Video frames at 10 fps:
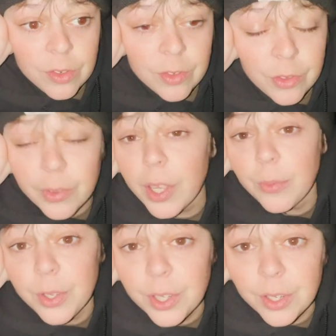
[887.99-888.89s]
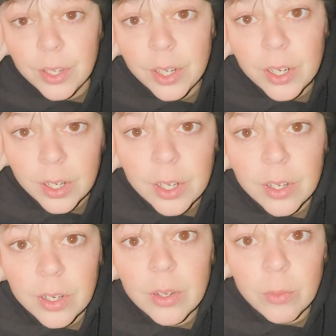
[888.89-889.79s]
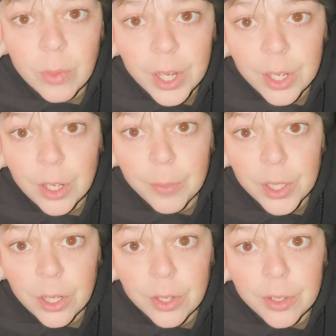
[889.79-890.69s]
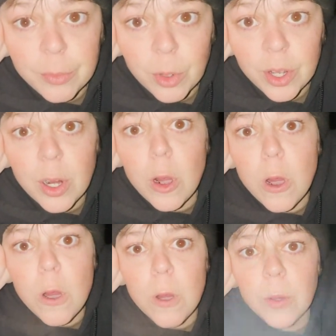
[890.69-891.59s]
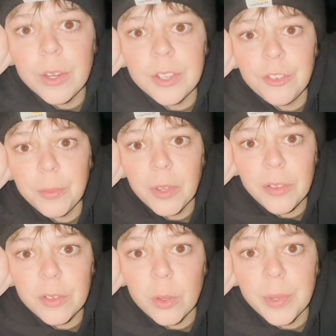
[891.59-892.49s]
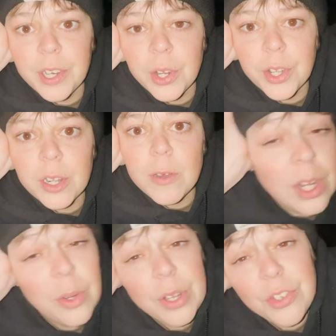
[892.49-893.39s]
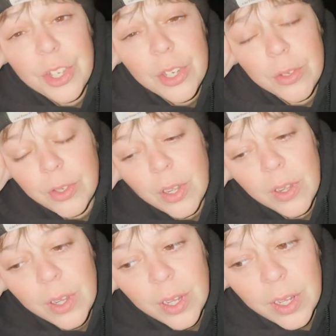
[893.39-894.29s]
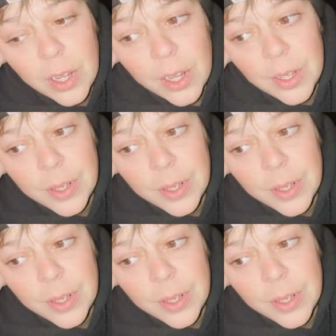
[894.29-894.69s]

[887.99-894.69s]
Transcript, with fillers: just so that we can wake up good in the morning. Ooh, you see your breath a little bit down here. Anyway, stay tuned, y'all. Uh,